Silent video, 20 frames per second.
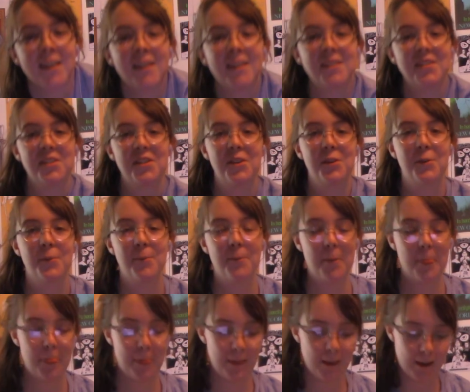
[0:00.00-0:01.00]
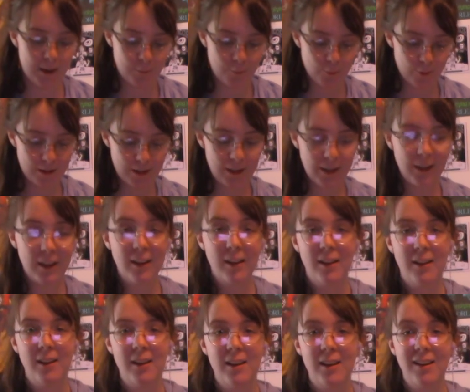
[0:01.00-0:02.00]
So, I'm reading
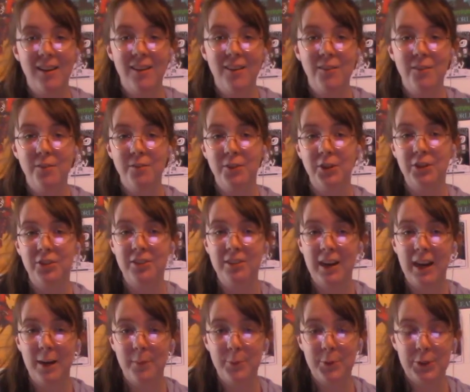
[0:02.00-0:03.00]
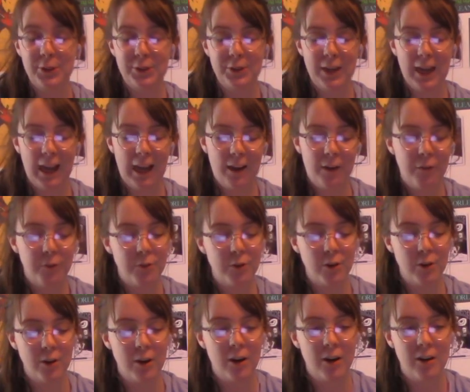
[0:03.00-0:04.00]
the first chapter after
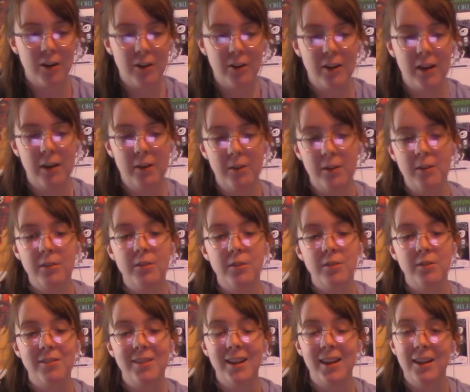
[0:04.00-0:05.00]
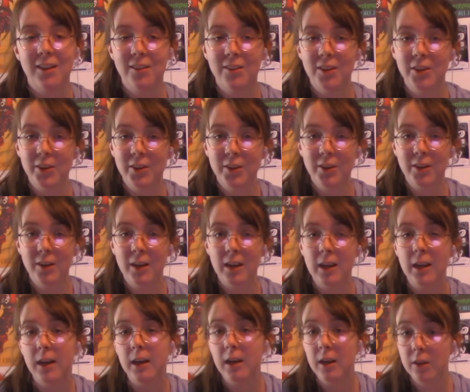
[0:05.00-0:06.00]
our characters enter
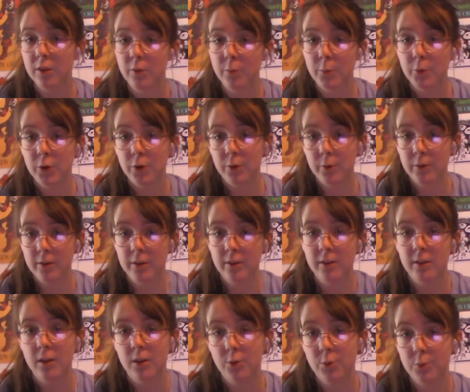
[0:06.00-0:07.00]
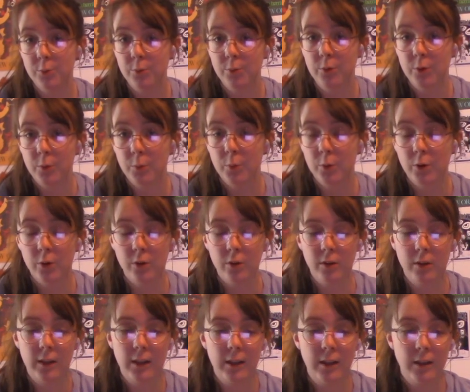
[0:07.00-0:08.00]
Ethermore, which is the, the
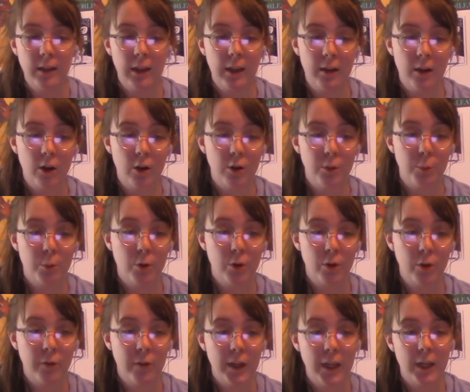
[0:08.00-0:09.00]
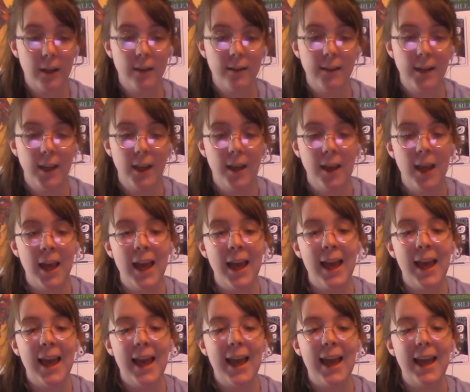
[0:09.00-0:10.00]
world in our Portal Fantasy,
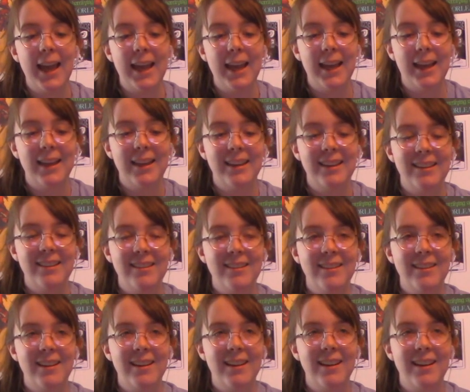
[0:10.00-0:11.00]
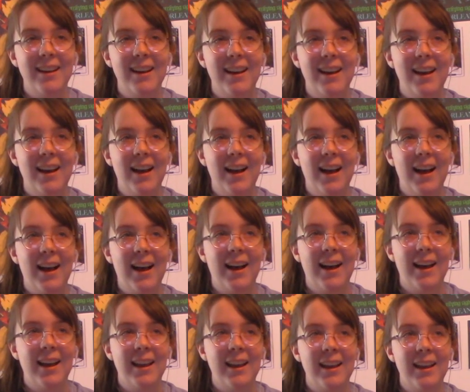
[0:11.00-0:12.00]
and
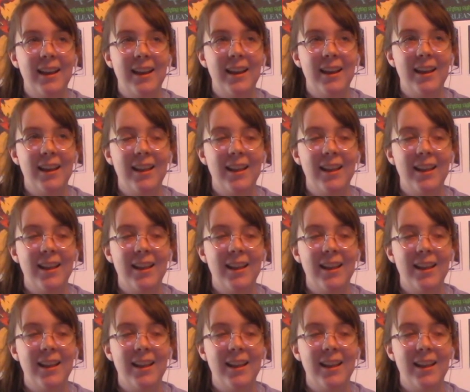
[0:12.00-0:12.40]
I